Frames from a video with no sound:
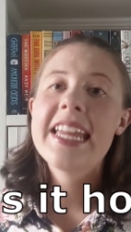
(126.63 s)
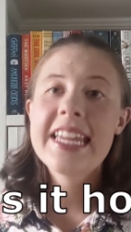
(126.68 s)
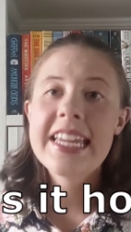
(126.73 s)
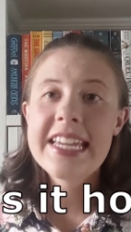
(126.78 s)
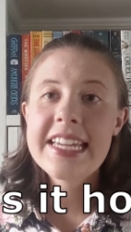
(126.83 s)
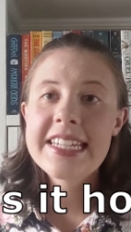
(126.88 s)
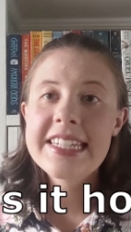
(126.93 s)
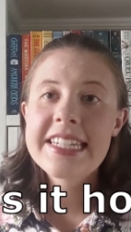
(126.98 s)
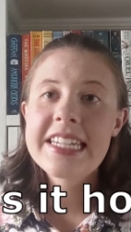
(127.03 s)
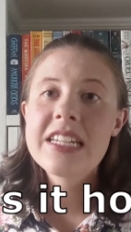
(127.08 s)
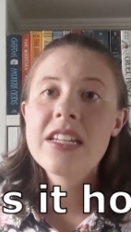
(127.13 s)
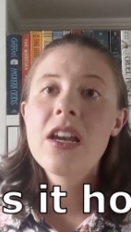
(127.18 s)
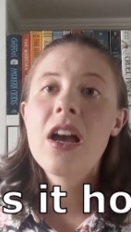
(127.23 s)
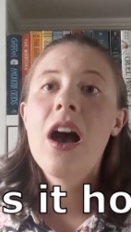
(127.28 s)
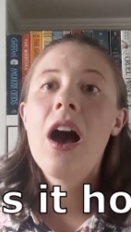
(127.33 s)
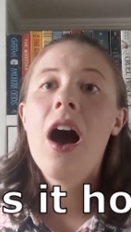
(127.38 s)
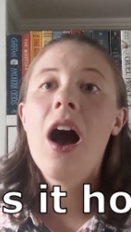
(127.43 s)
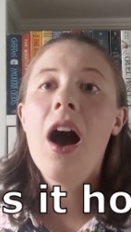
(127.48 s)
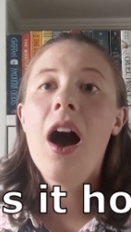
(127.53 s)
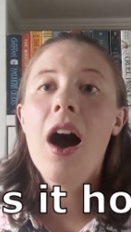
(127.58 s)
is it
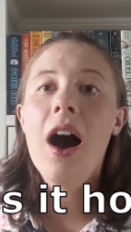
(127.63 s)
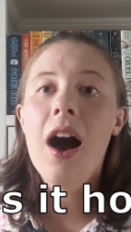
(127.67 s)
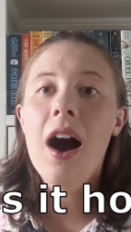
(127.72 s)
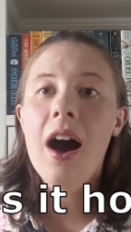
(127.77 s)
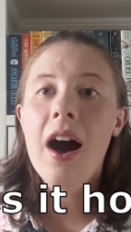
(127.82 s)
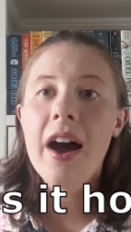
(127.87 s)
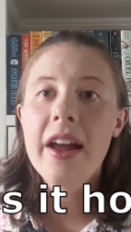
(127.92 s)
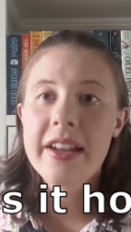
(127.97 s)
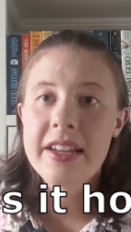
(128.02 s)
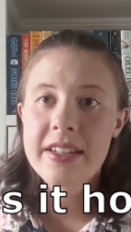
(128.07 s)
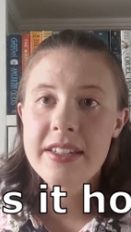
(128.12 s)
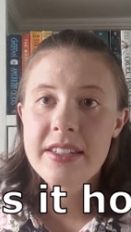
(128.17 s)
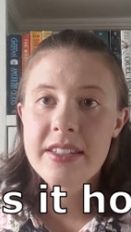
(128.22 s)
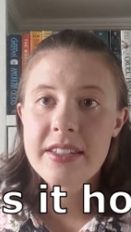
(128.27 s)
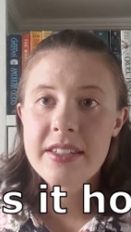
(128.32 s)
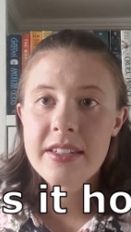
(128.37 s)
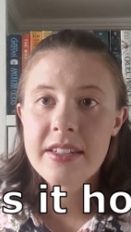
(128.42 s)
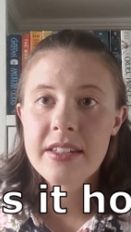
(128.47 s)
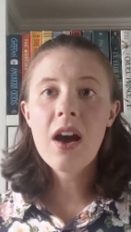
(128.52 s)
honest?